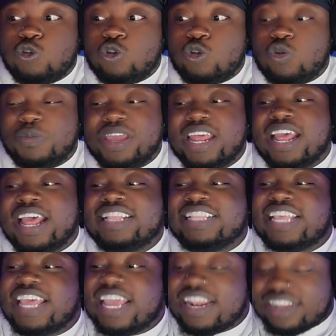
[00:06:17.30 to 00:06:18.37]
Me at
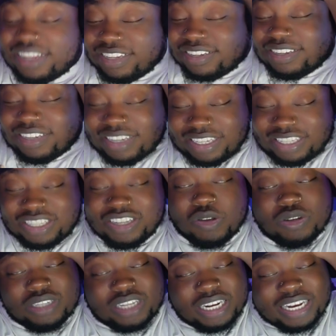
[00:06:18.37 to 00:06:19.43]
the end.
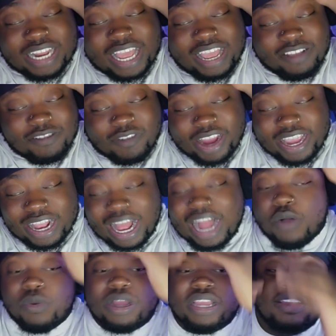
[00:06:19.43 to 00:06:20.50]
So today rate, I
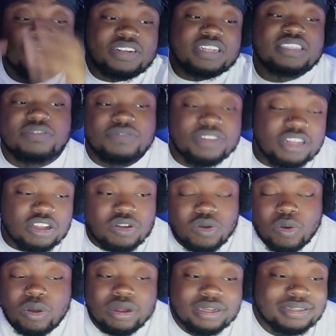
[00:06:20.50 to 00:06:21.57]
would give this
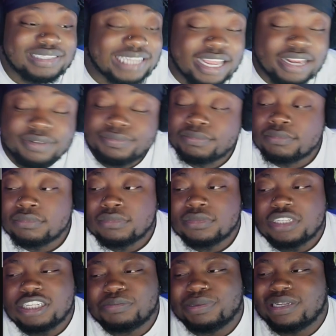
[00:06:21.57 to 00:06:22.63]
video a 10.
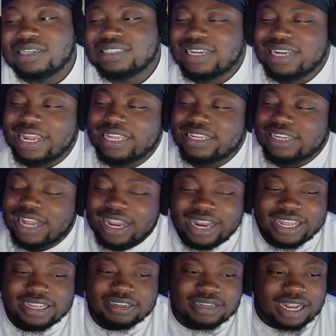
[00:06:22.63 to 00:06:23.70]
It's because I like it. I
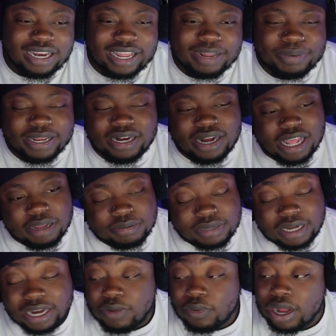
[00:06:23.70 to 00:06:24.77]
like it. I like Planet of the Apes.
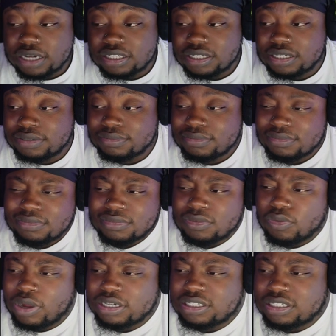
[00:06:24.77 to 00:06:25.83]
I like watching it.
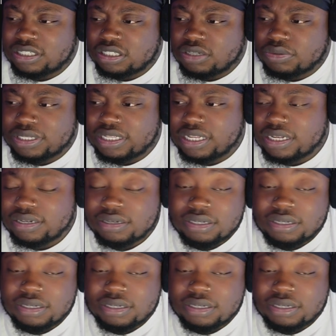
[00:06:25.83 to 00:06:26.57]
Watched it since I was a kid.